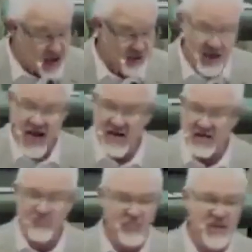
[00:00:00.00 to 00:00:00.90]
correct
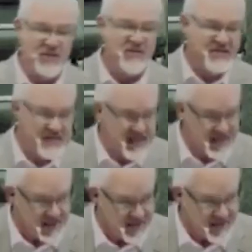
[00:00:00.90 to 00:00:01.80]
opinion
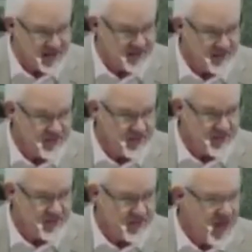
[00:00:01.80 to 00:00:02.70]
is."
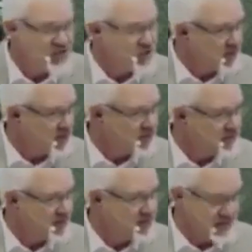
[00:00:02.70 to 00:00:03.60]
That's the way he said